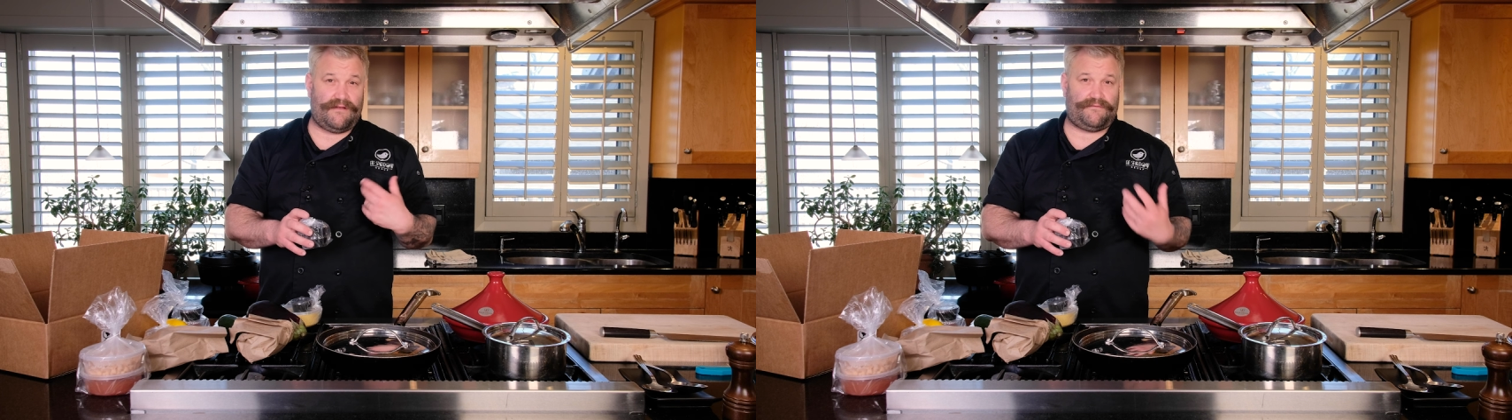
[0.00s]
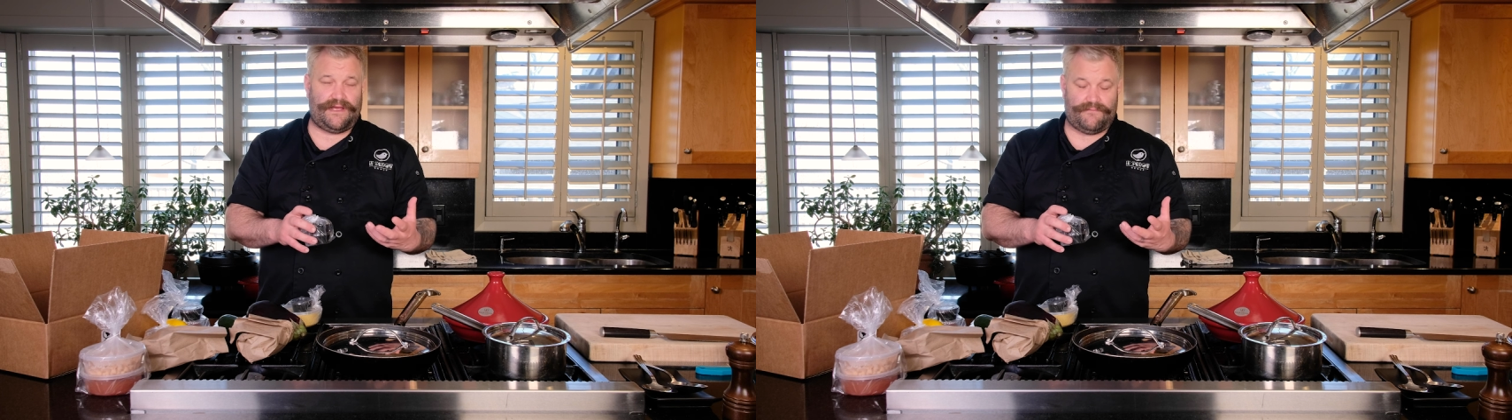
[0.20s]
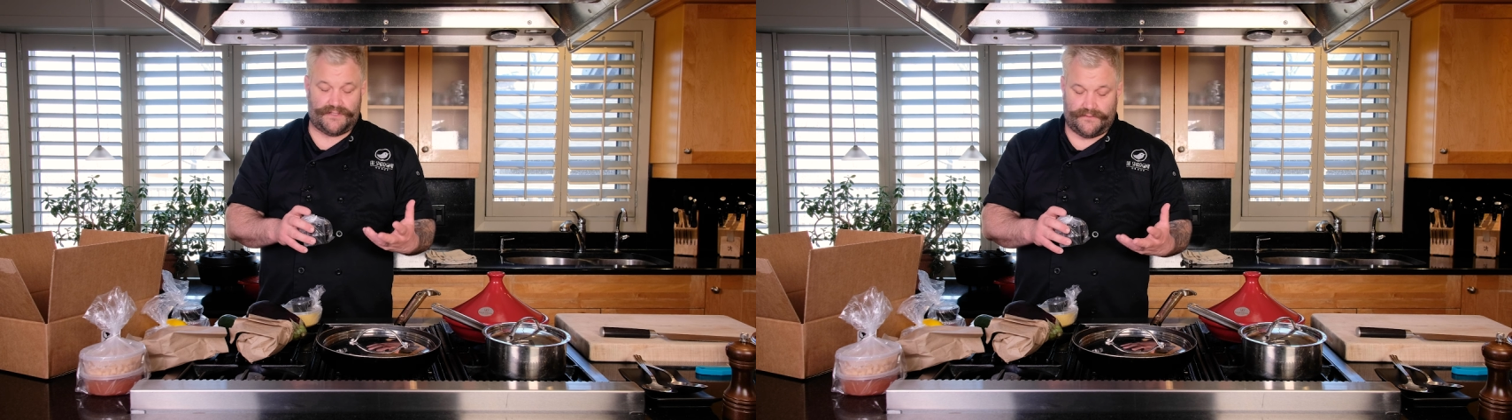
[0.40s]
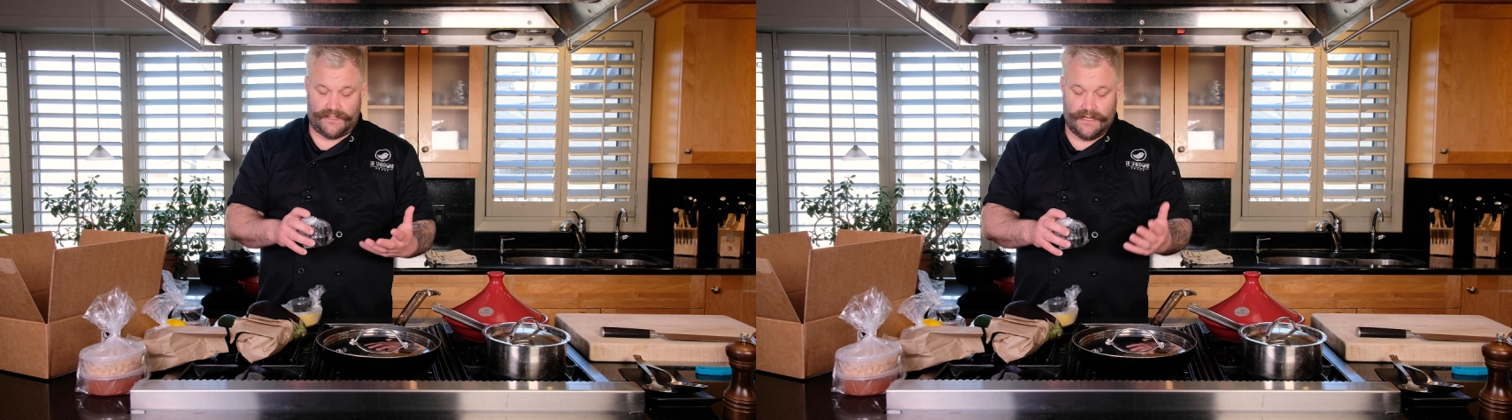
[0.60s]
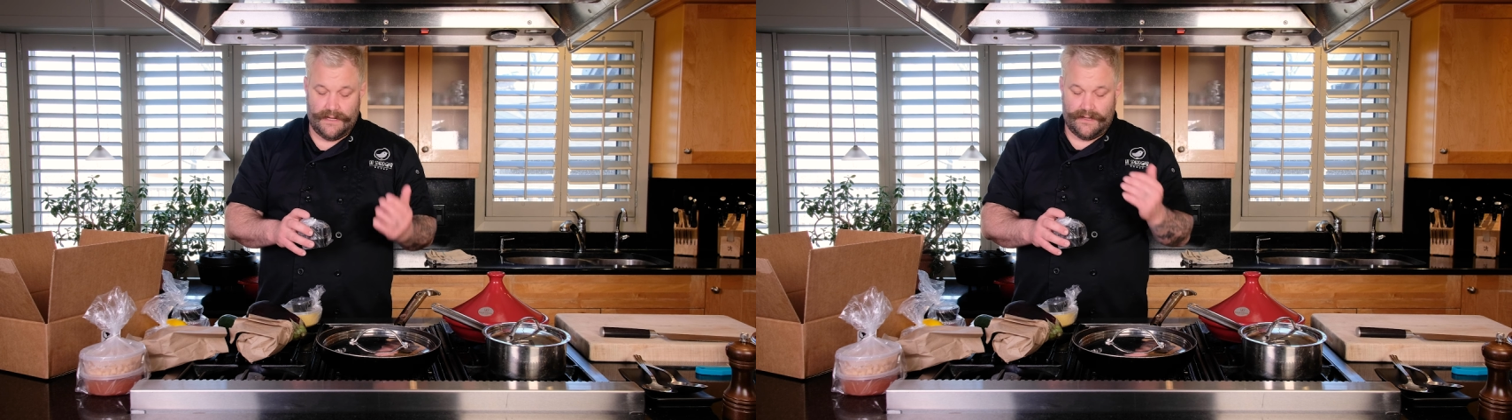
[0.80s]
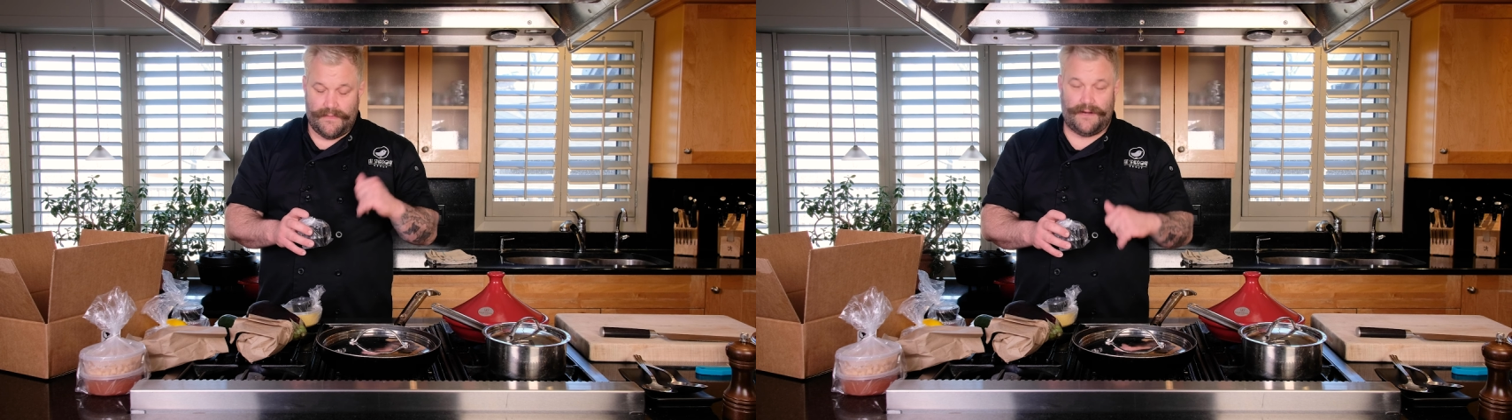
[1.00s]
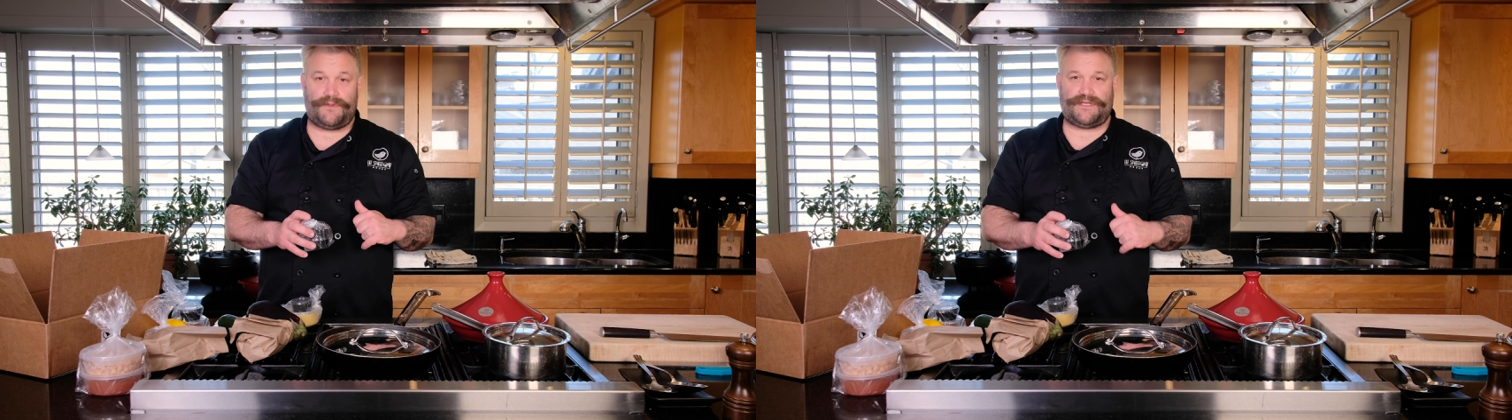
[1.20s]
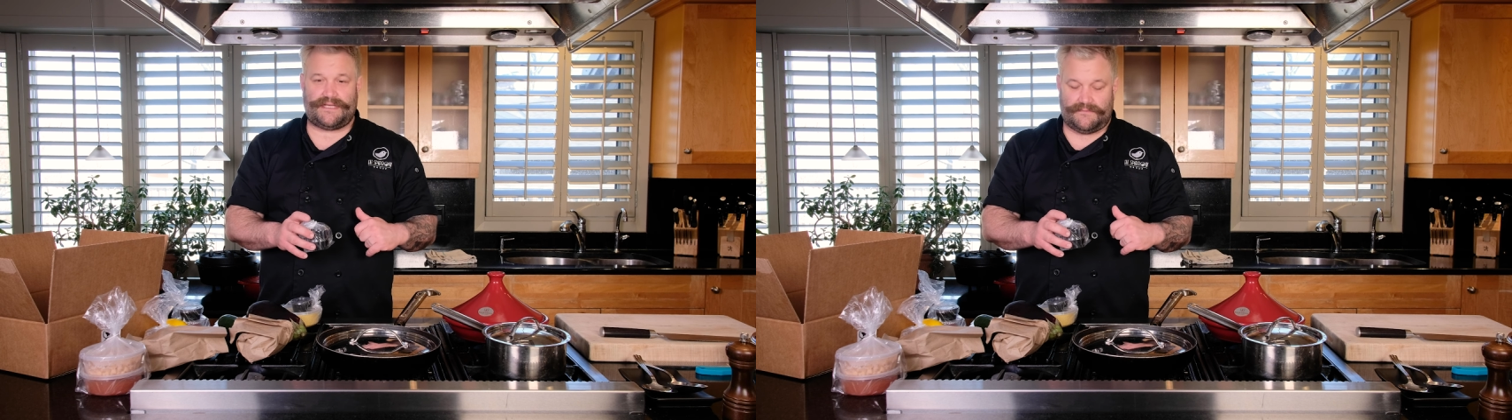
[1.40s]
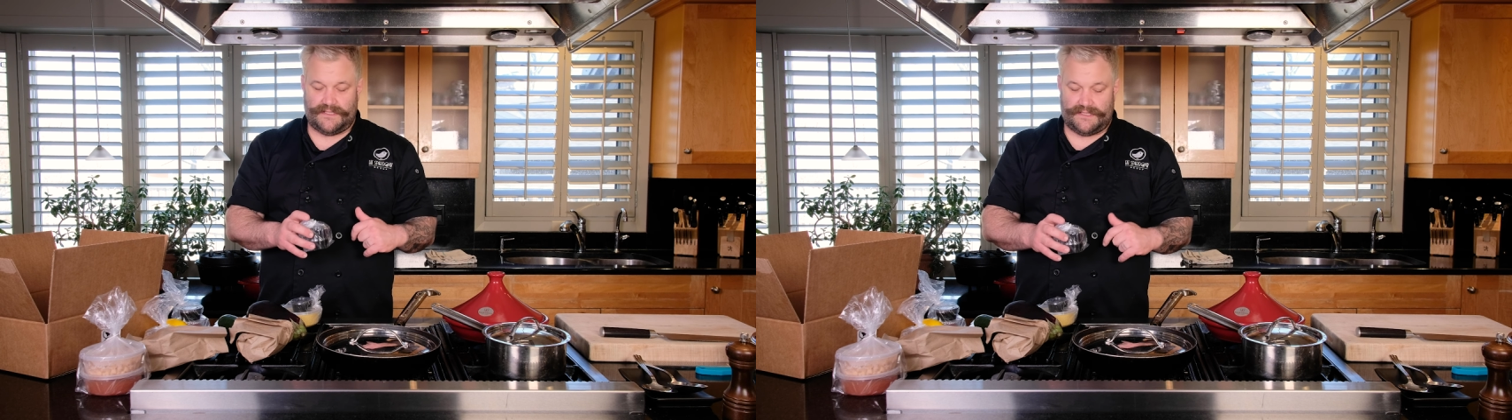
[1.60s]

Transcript: of flavor to it, made with sesame